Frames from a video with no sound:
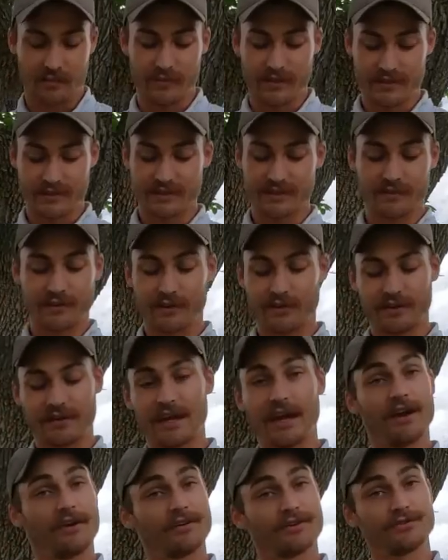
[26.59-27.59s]
This is a very
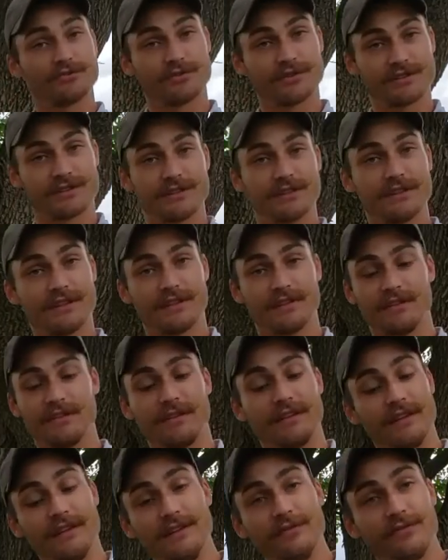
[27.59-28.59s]
characteristic
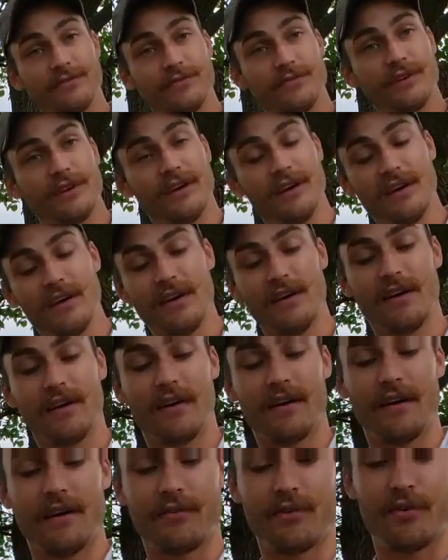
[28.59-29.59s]
leaf of